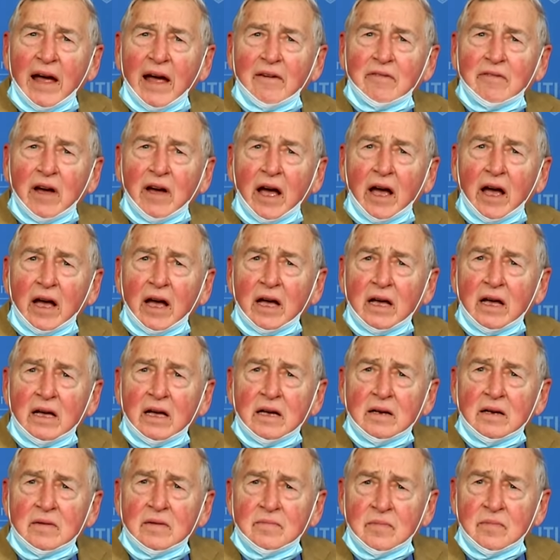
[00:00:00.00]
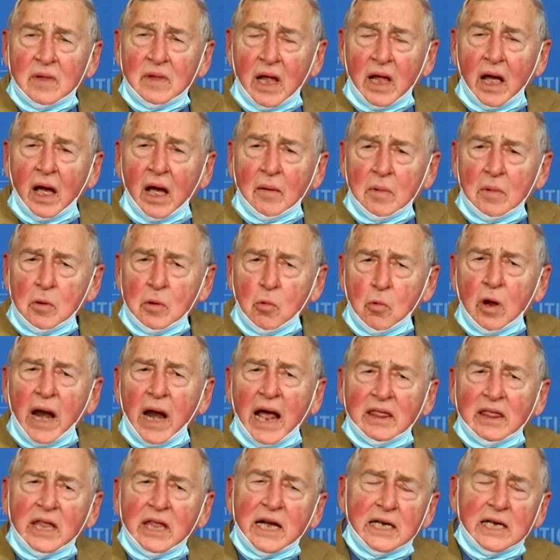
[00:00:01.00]
I think is not short of a
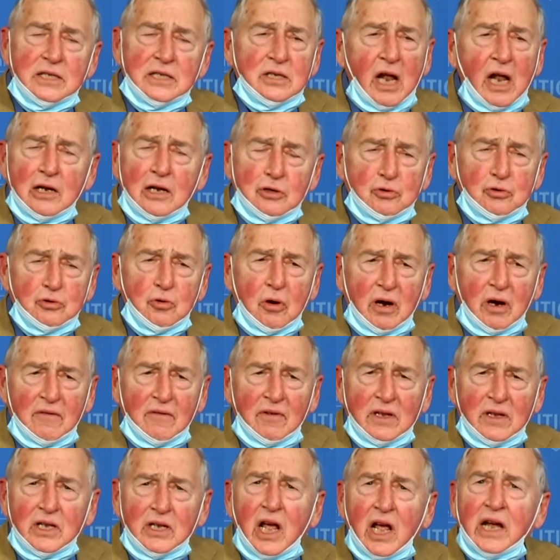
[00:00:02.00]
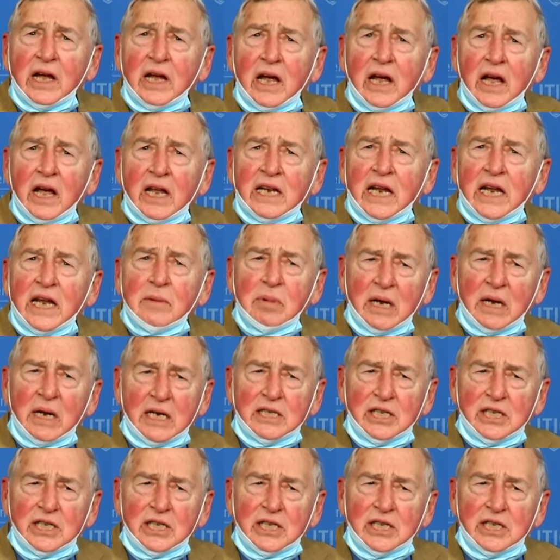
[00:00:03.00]
demonization of China.